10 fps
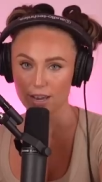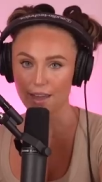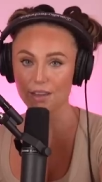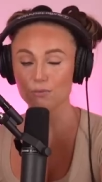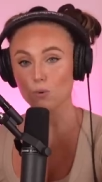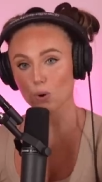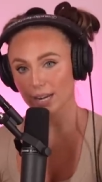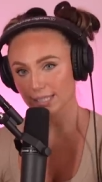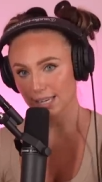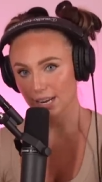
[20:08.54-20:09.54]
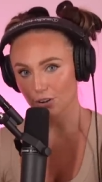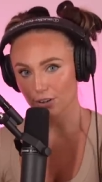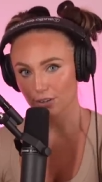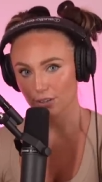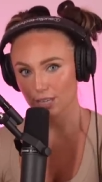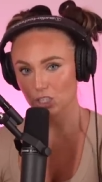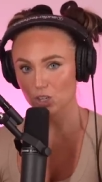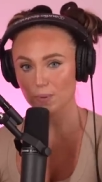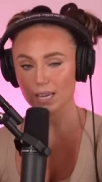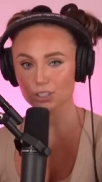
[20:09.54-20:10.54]
And then four days later, the
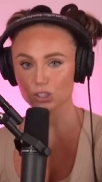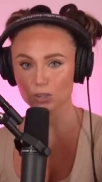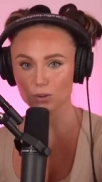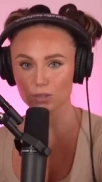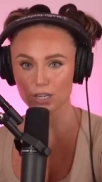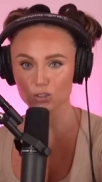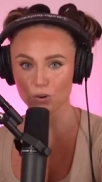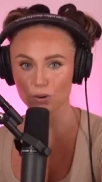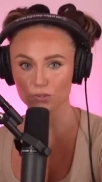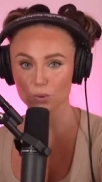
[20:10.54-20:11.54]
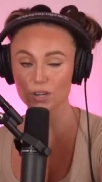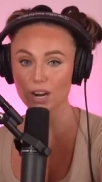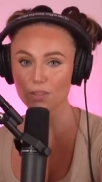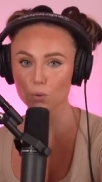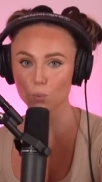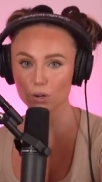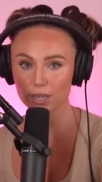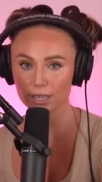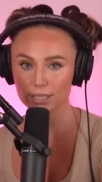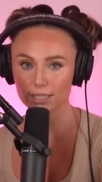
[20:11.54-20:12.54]
GPS showed that he drove to another
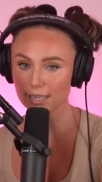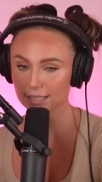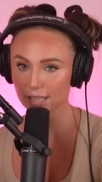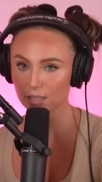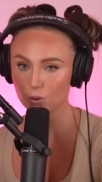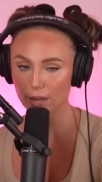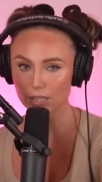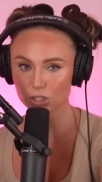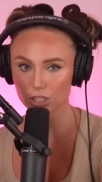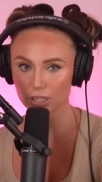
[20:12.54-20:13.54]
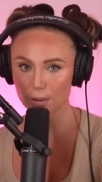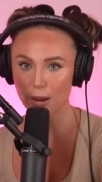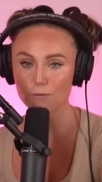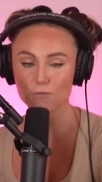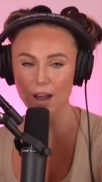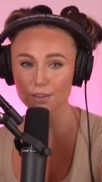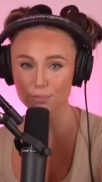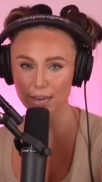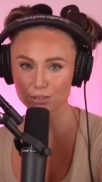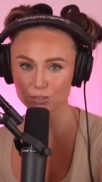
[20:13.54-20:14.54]
wooded, desolate location about five
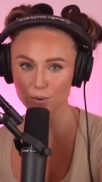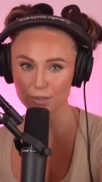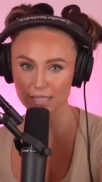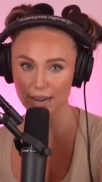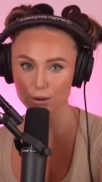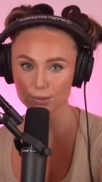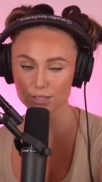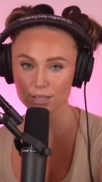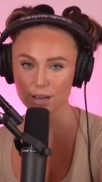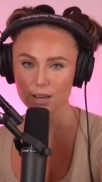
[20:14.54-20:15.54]
miles from his house.